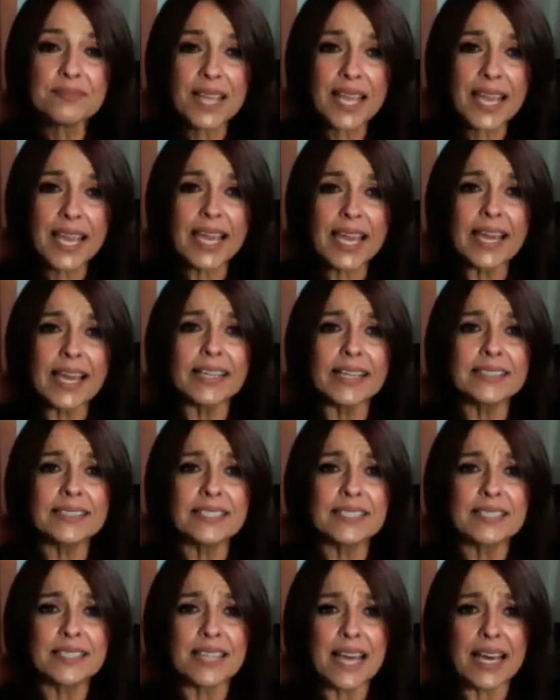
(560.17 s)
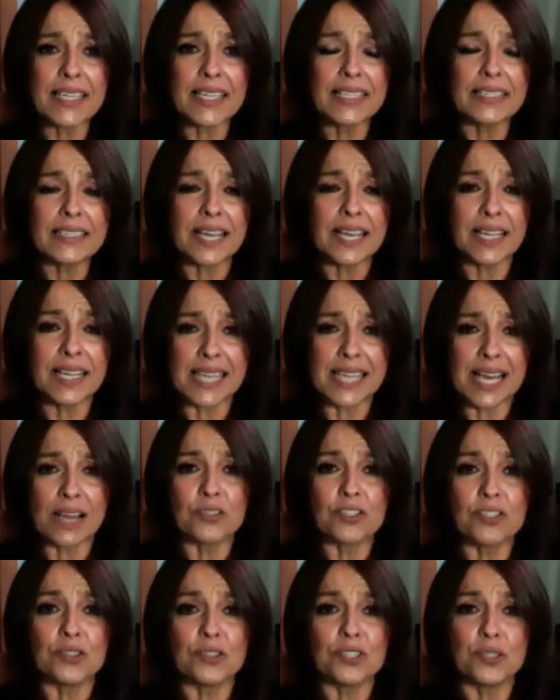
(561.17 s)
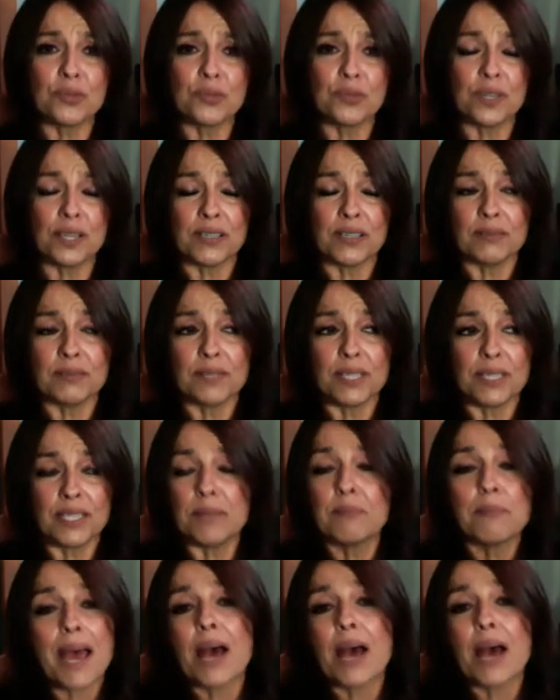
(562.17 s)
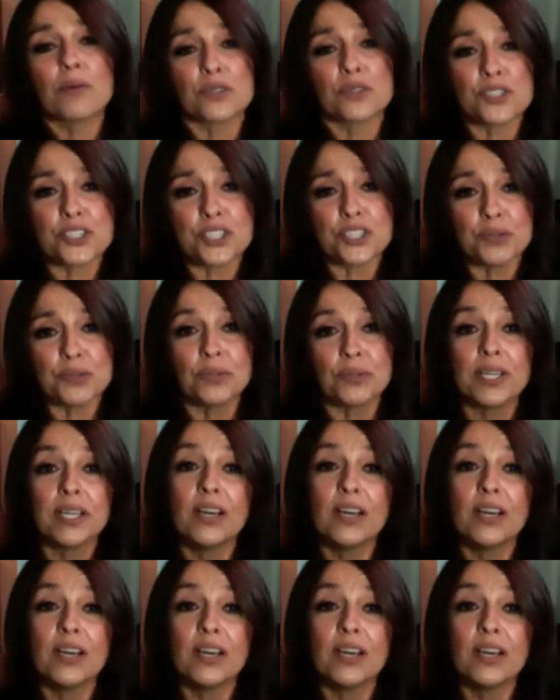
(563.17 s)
and that allows you to, it empowers you.